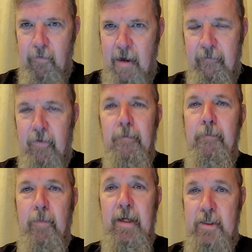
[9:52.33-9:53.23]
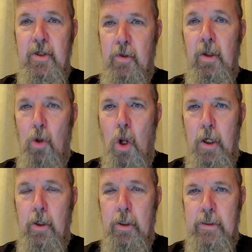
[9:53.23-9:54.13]
forever, but it's a good
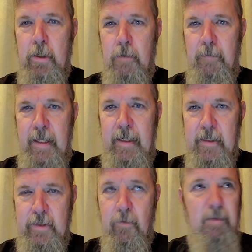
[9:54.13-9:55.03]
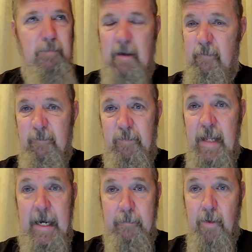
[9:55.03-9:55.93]
longer-term thing to store, about
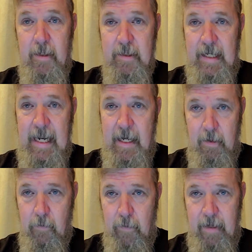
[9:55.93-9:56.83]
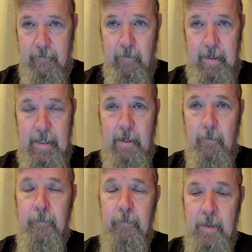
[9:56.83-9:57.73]
$8 a can or whatever right
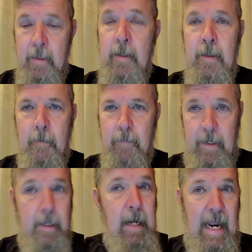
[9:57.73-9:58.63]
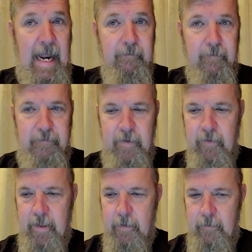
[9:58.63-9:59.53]
now. But have a few
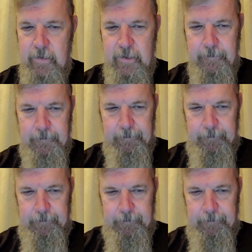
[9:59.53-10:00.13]
of those.